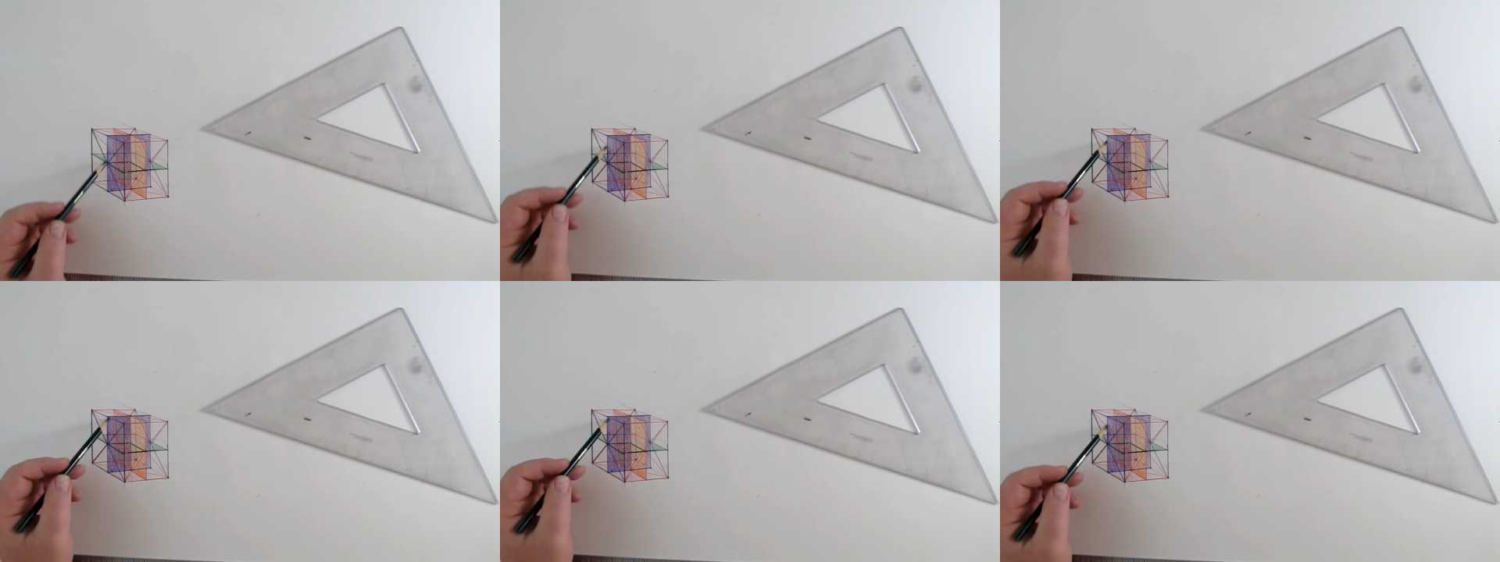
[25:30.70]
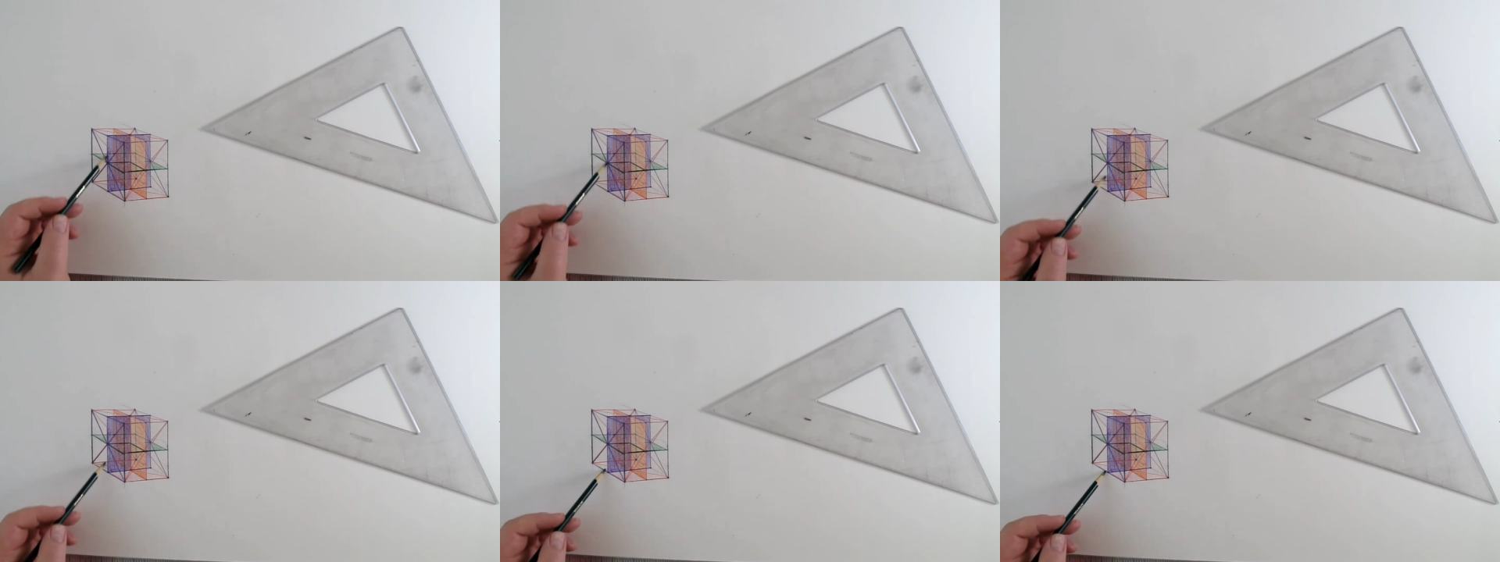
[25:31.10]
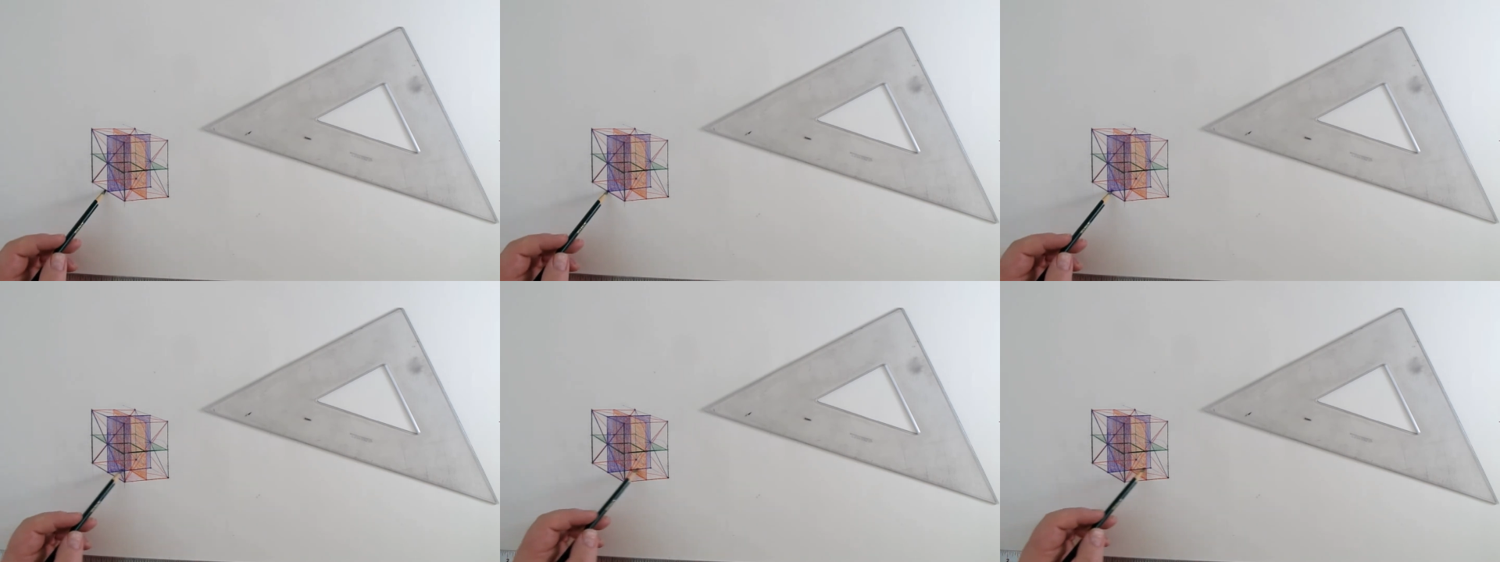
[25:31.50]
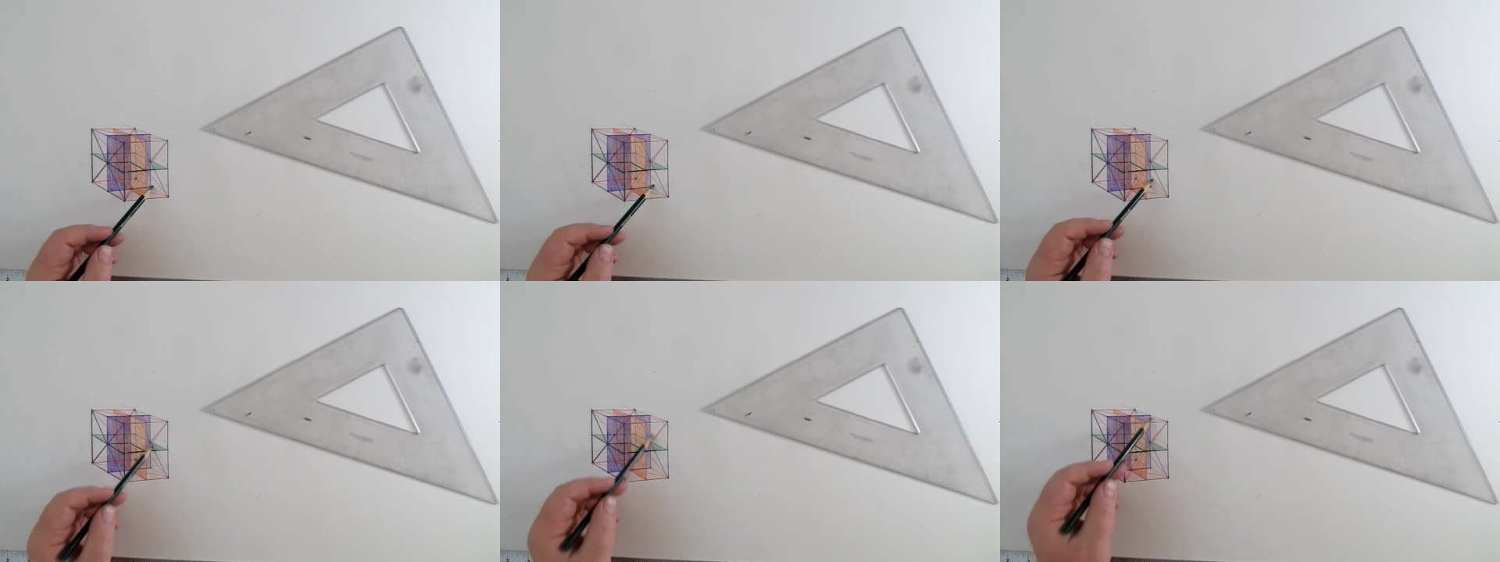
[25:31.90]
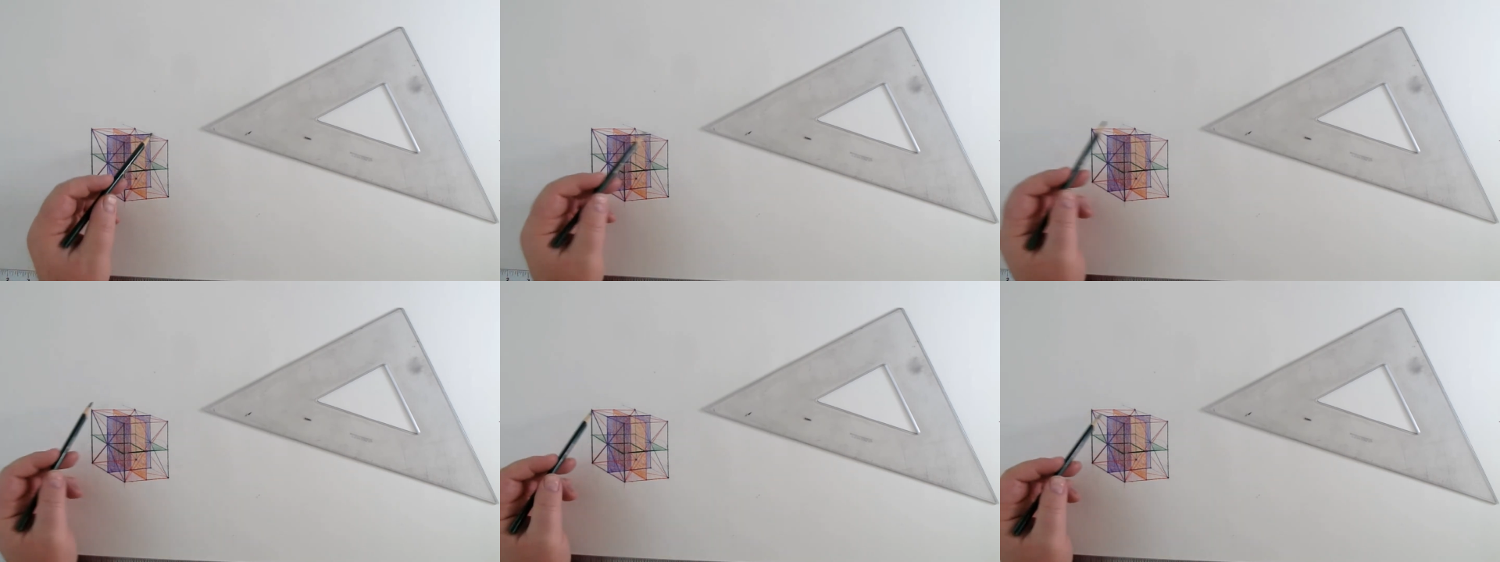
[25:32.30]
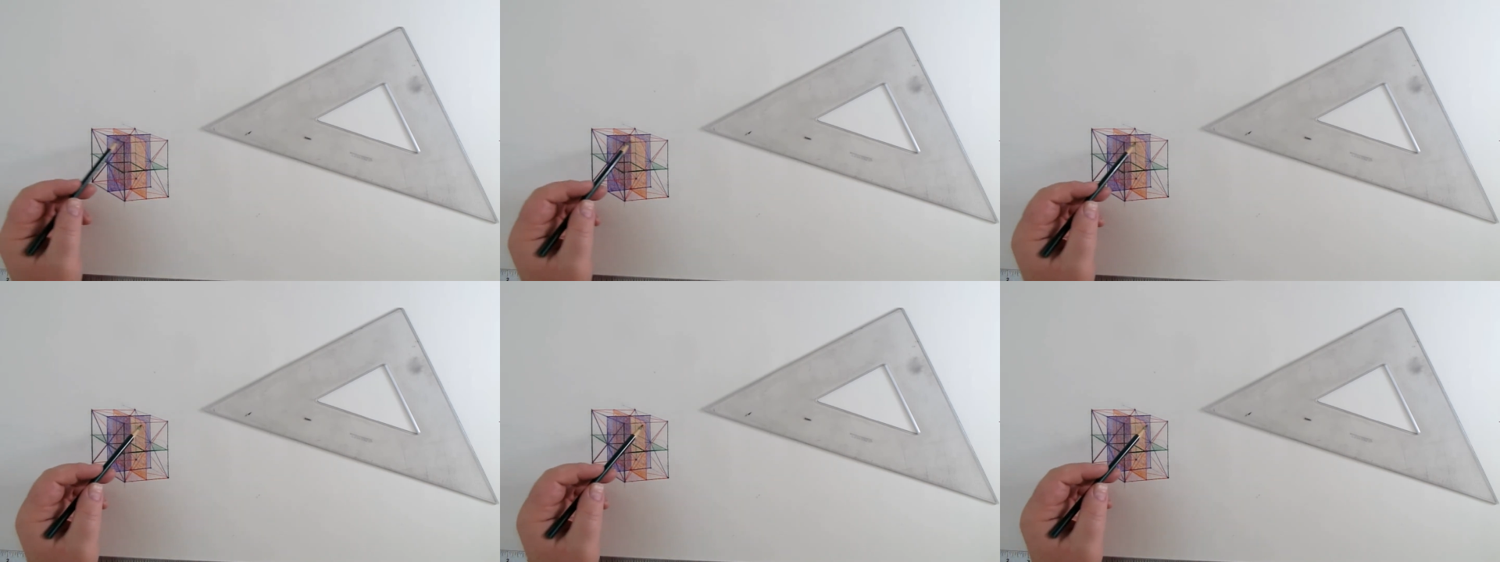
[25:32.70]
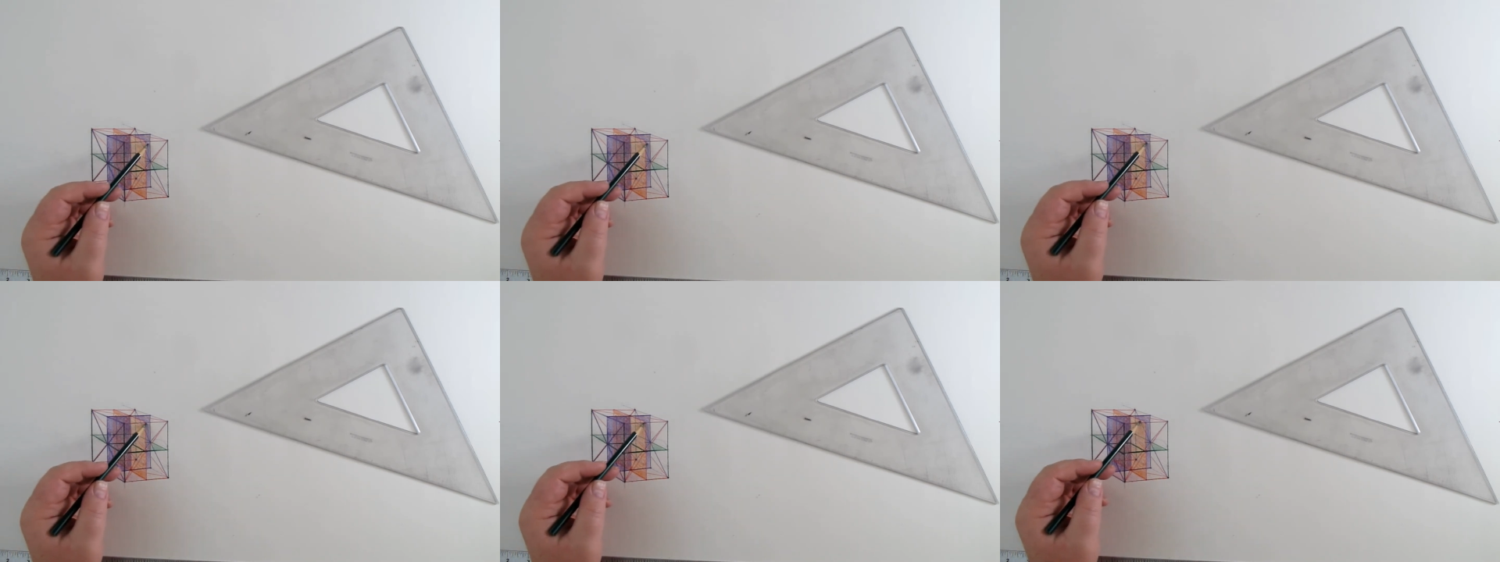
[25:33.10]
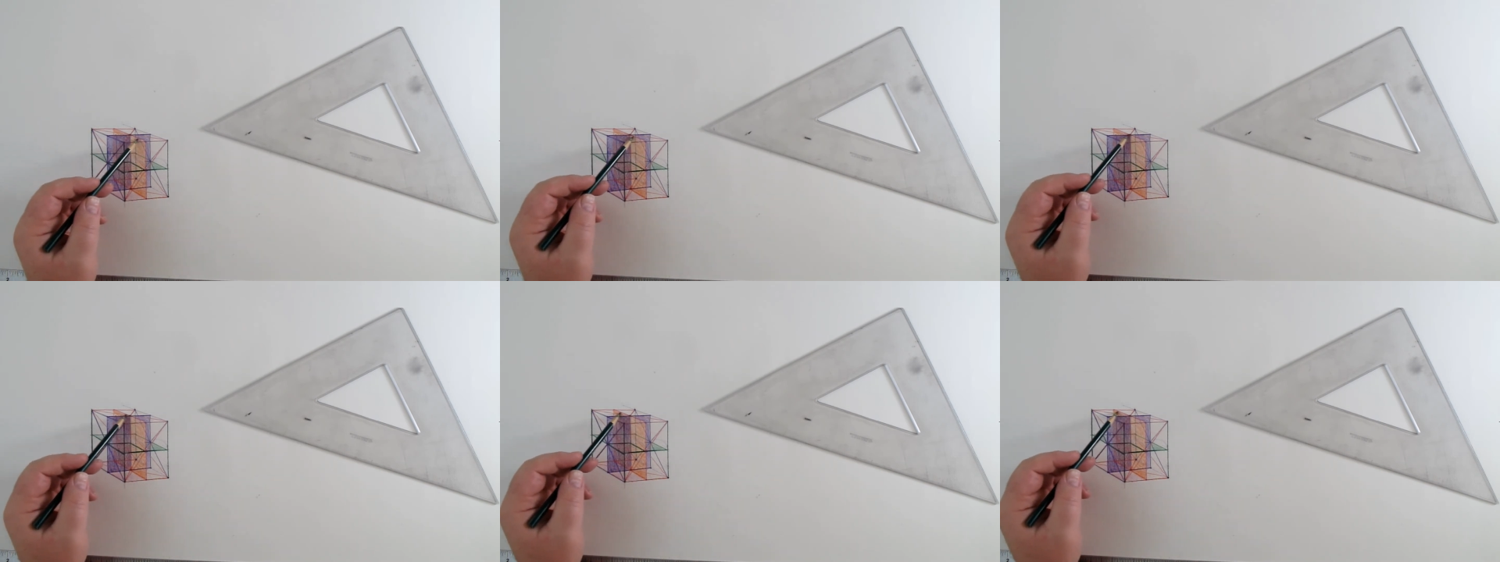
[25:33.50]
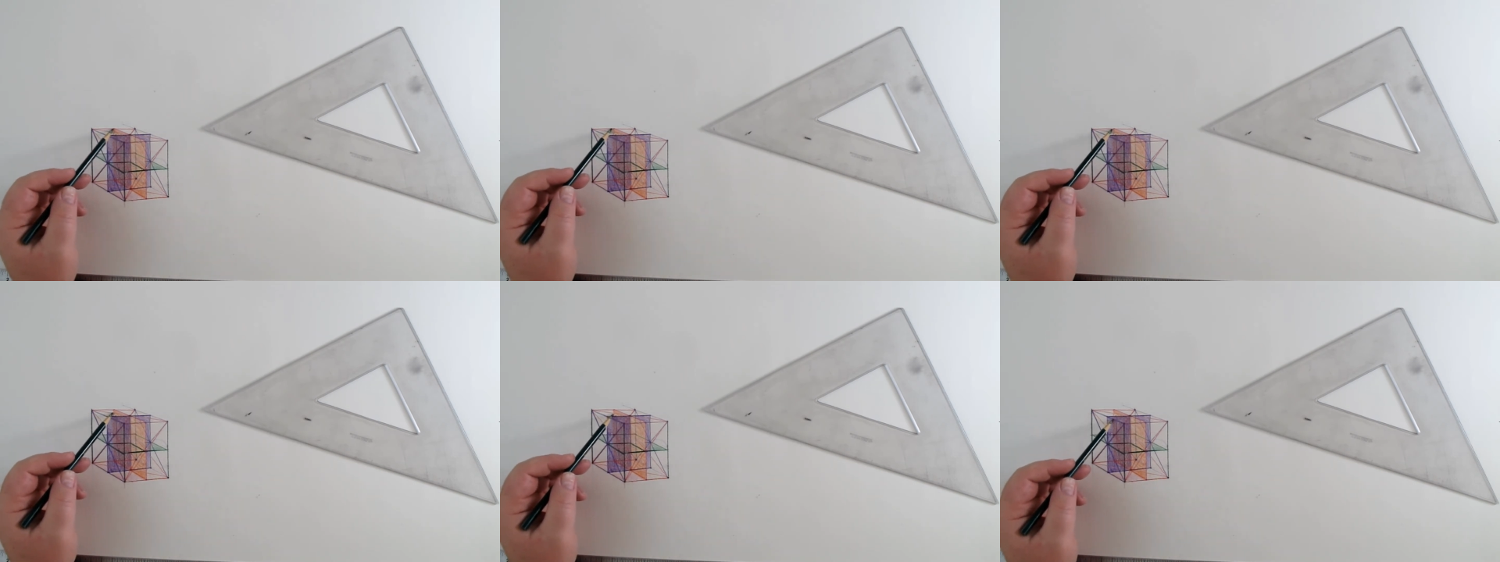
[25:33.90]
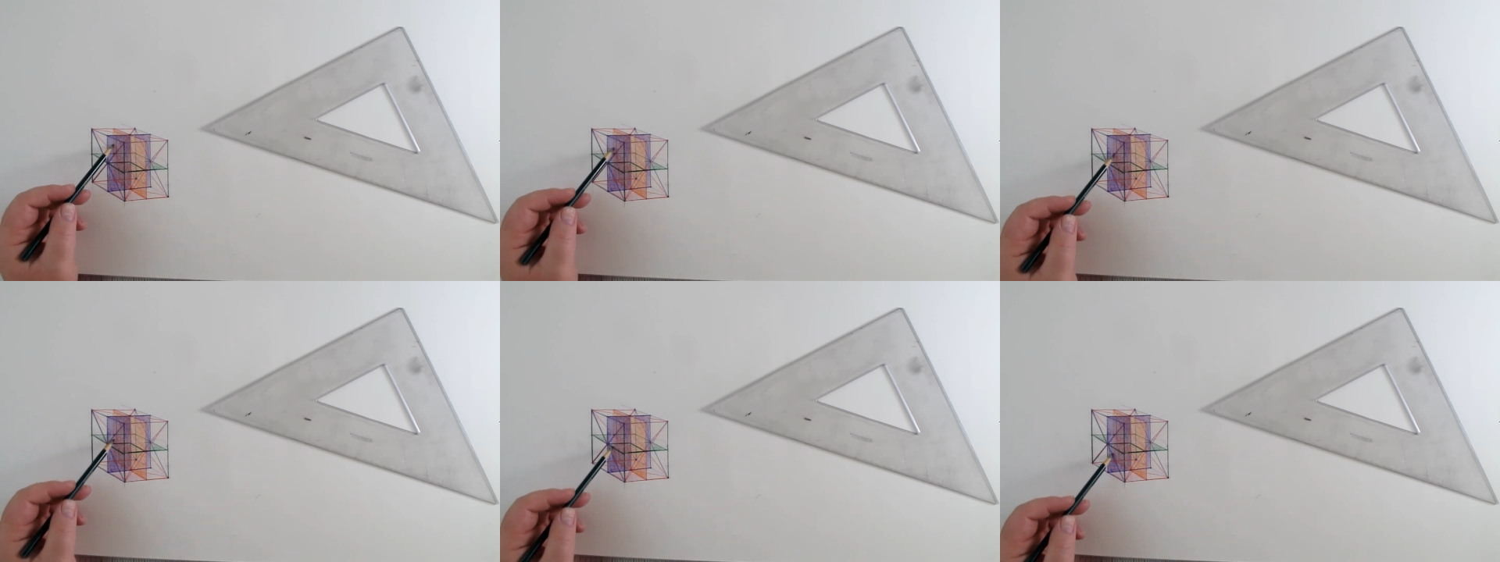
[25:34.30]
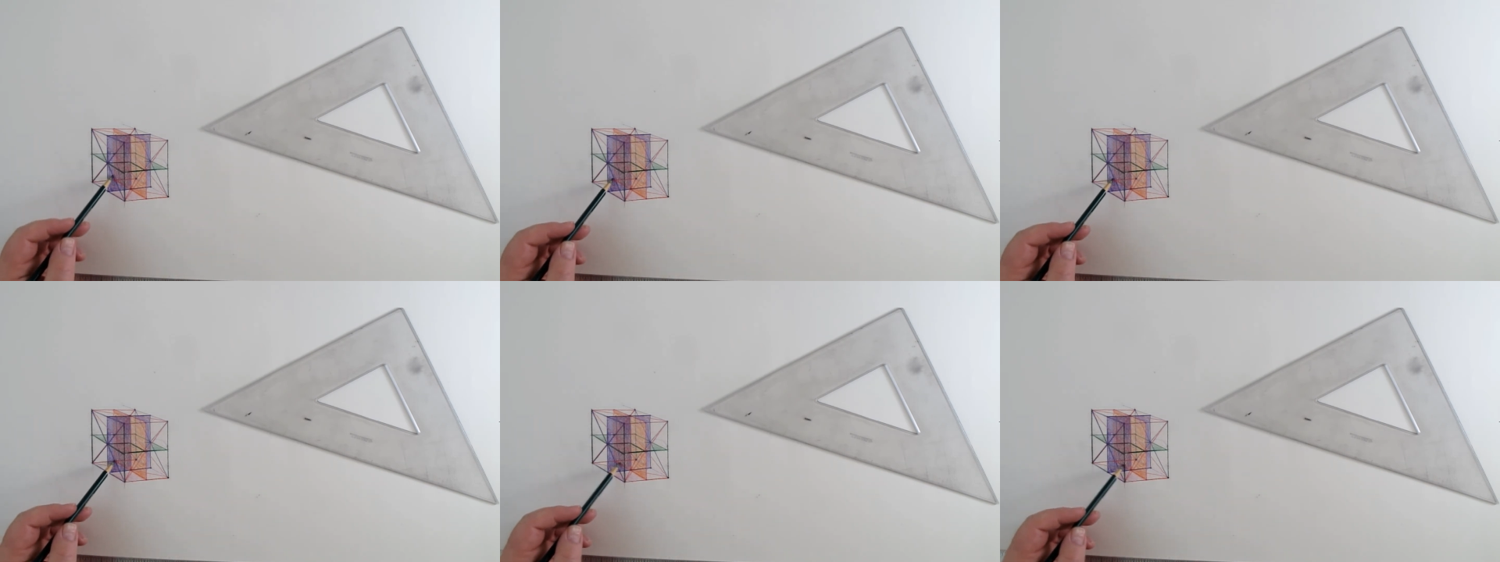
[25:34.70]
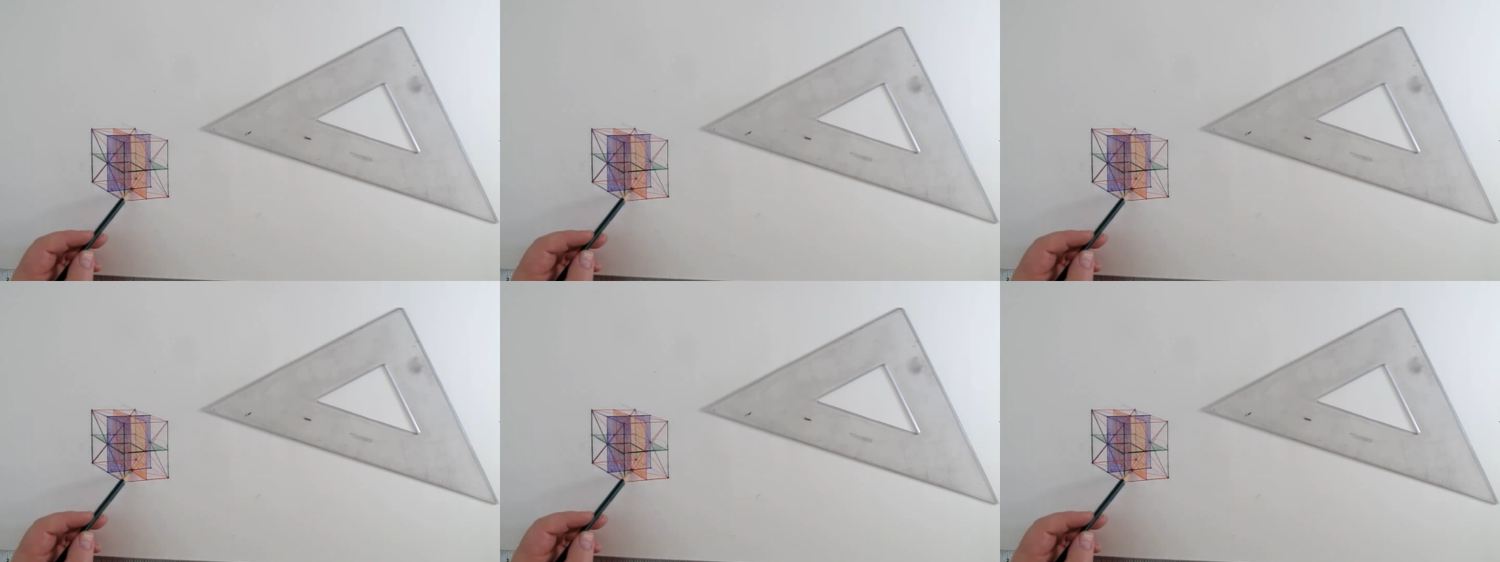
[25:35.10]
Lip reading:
No face is visible, so there are no lips to read.